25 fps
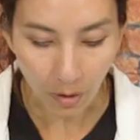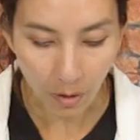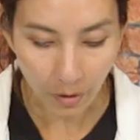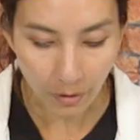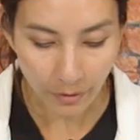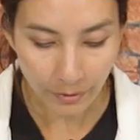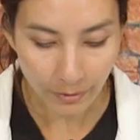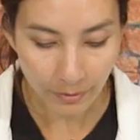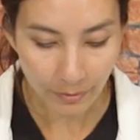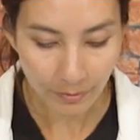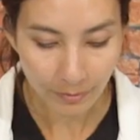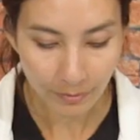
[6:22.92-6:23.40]

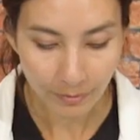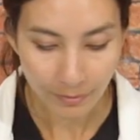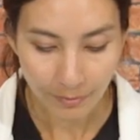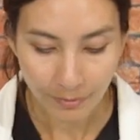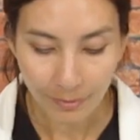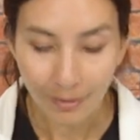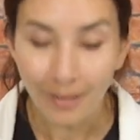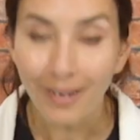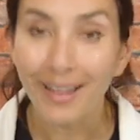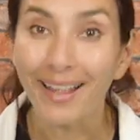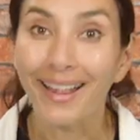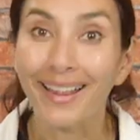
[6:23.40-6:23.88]
on.
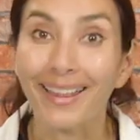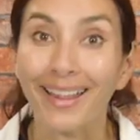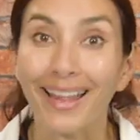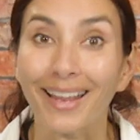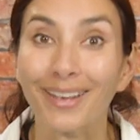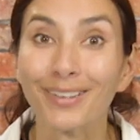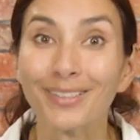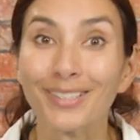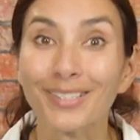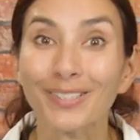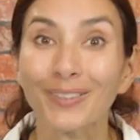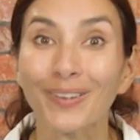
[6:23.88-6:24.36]
That
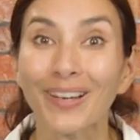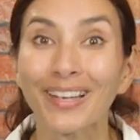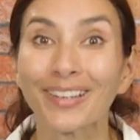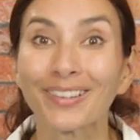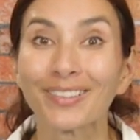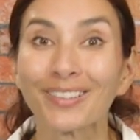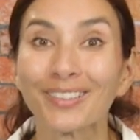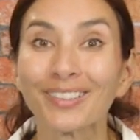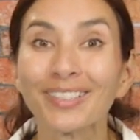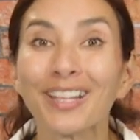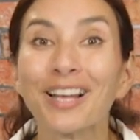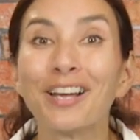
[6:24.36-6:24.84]
looks quite
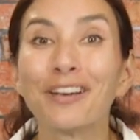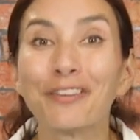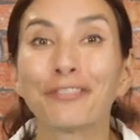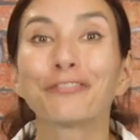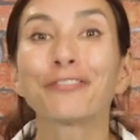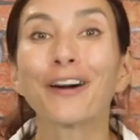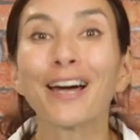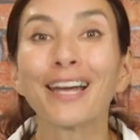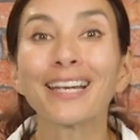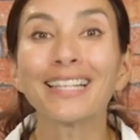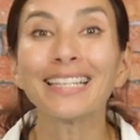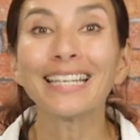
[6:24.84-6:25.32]
cool.
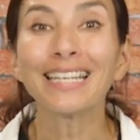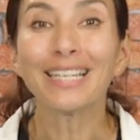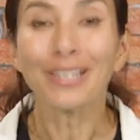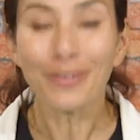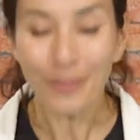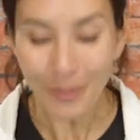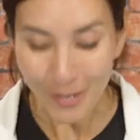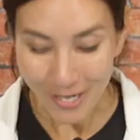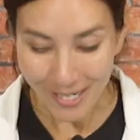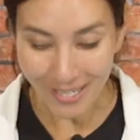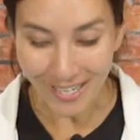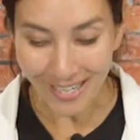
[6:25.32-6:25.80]
Finally,
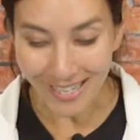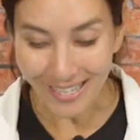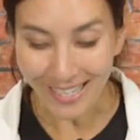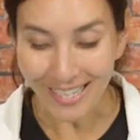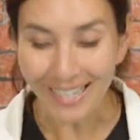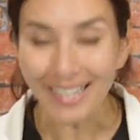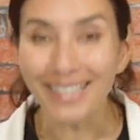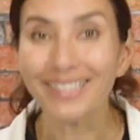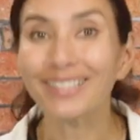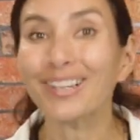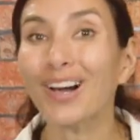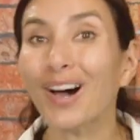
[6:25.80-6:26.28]
we're going to
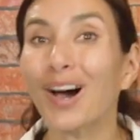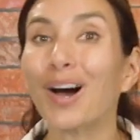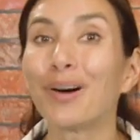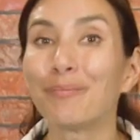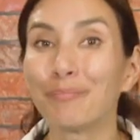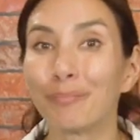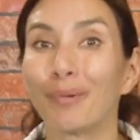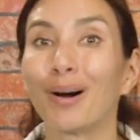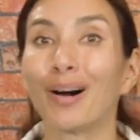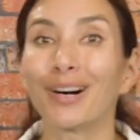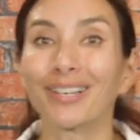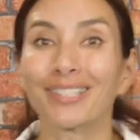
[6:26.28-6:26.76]
need our
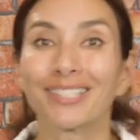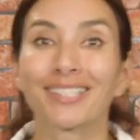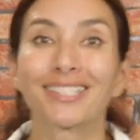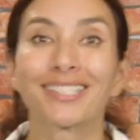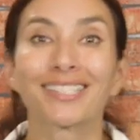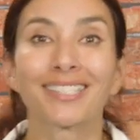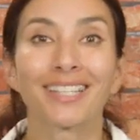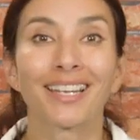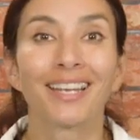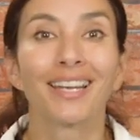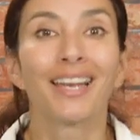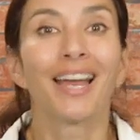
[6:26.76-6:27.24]
mast.